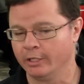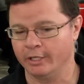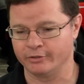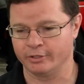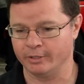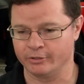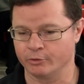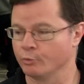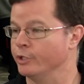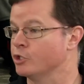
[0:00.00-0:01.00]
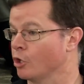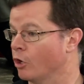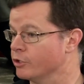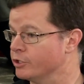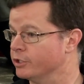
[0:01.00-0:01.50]
Is it is it
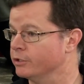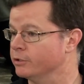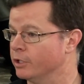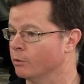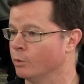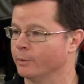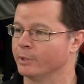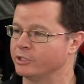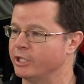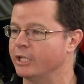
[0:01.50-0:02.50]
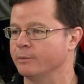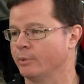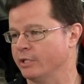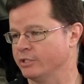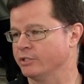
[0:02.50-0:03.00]
recharging? You know what, what's taking
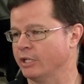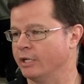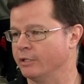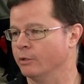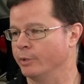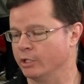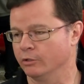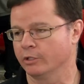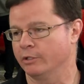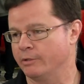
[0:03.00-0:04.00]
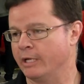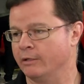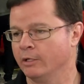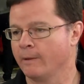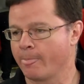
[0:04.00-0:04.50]
place inside of there, and we can look at
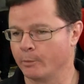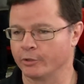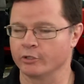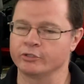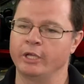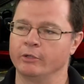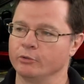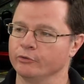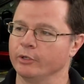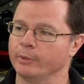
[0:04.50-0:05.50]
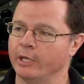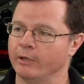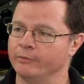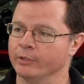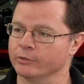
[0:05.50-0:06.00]
that with our scan tools that we
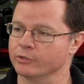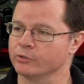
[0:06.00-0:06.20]
have here at the